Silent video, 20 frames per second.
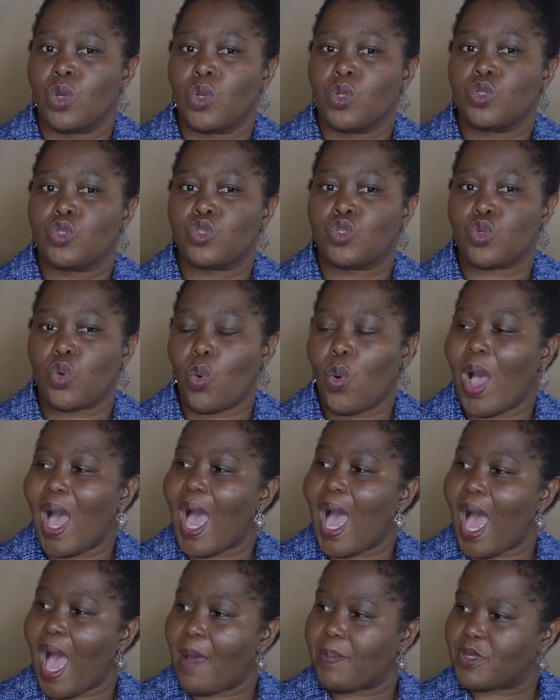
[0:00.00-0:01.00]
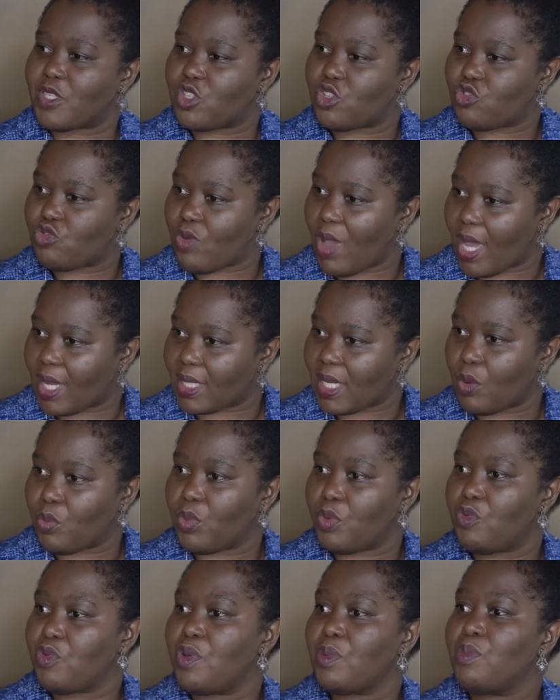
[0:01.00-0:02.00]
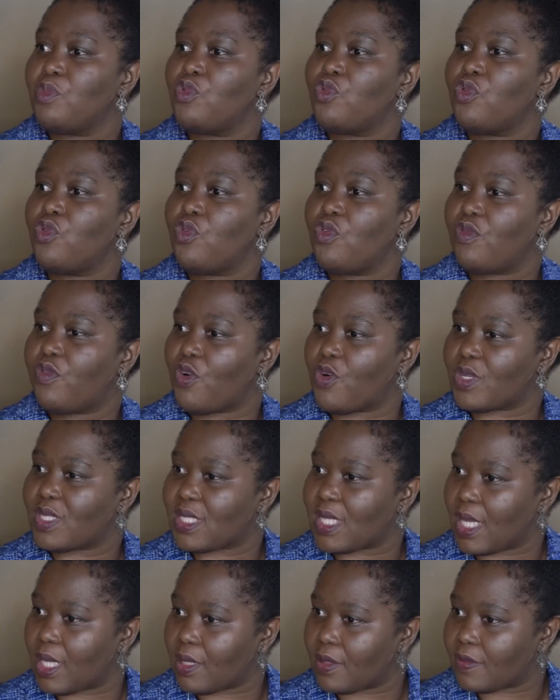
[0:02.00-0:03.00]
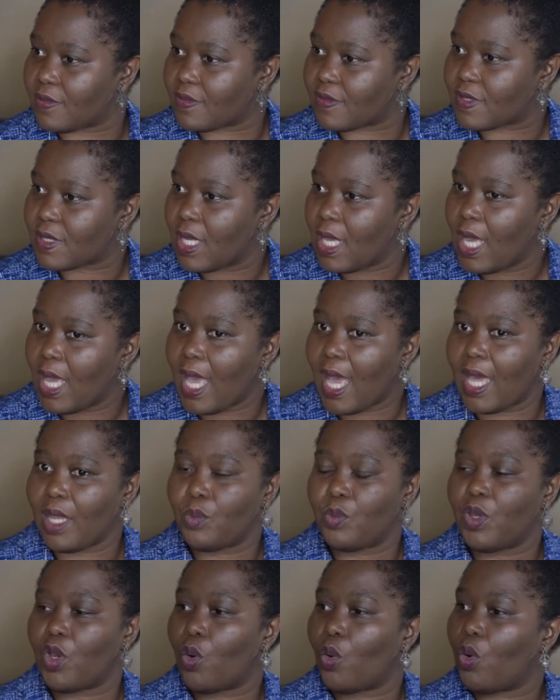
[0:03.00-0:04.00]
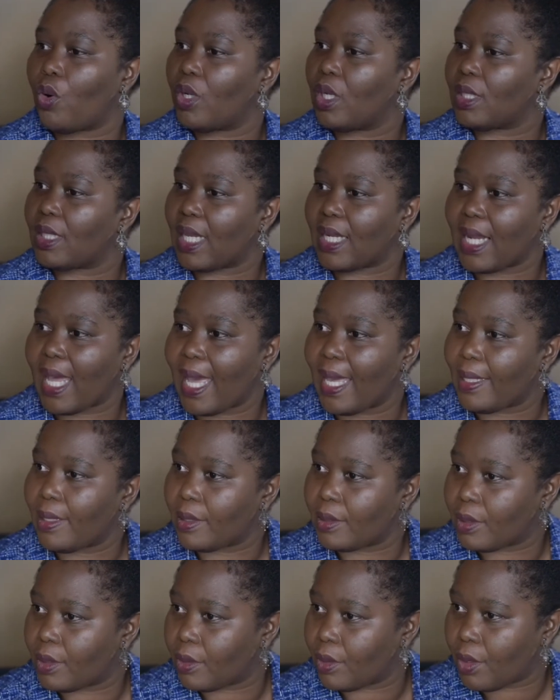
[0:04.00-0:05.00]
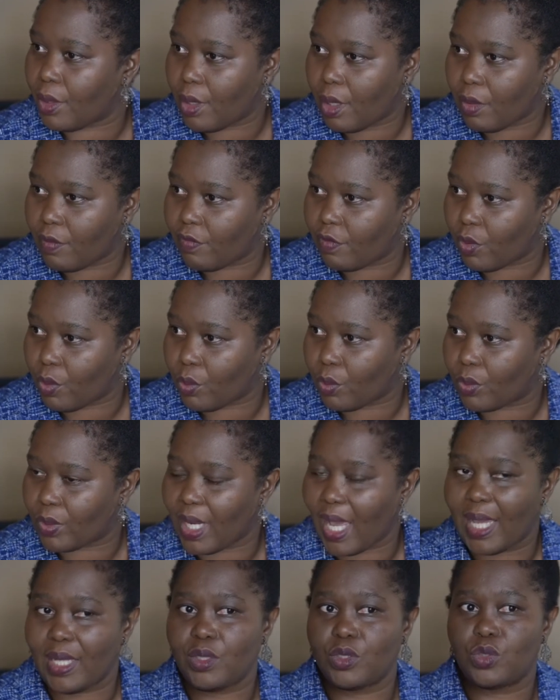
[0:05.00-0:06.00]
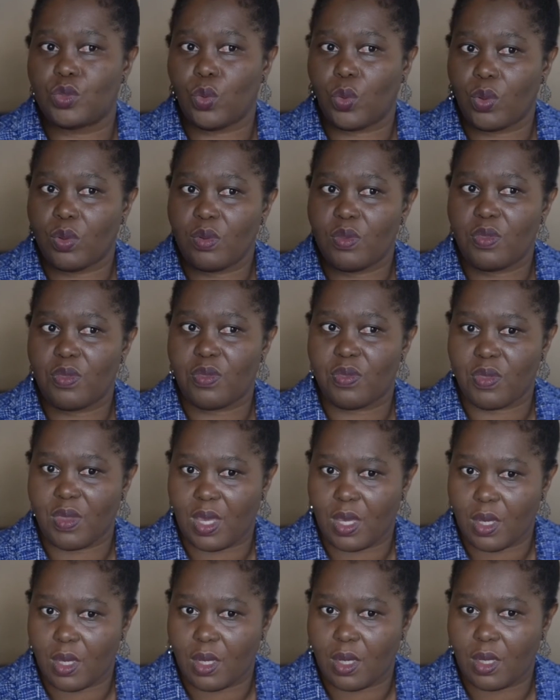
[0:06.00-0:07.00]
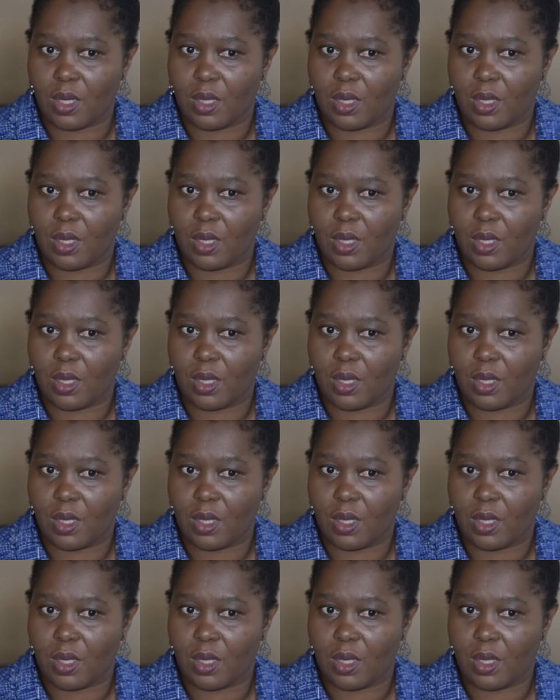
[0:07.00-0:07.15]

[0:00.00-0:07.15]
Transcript: so abstract that we remove ourselves and we all on that island of our own. I don't think